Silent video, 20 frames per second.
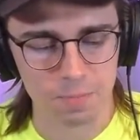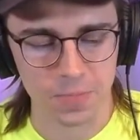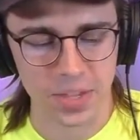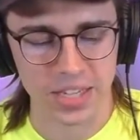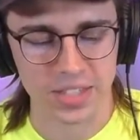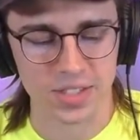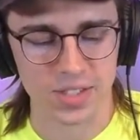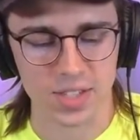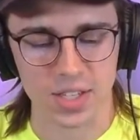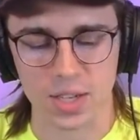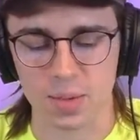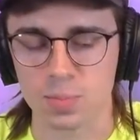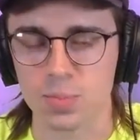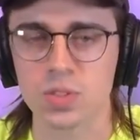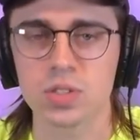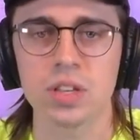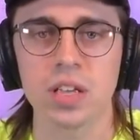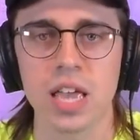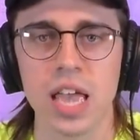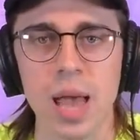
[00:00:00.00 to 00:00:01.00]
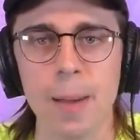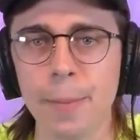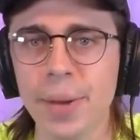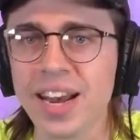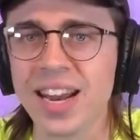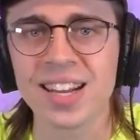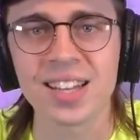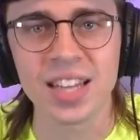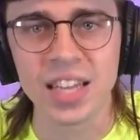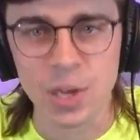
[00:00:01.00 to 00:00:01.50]
That seems
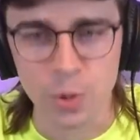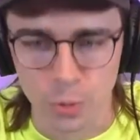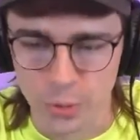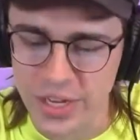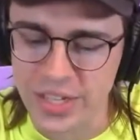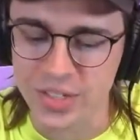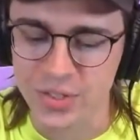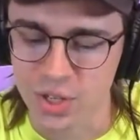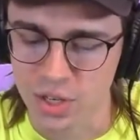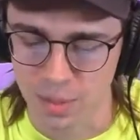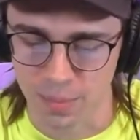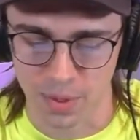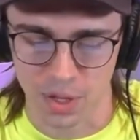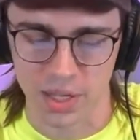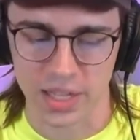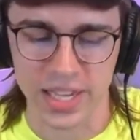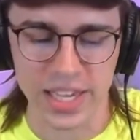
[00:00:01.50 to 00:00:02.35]
eminently reasonable.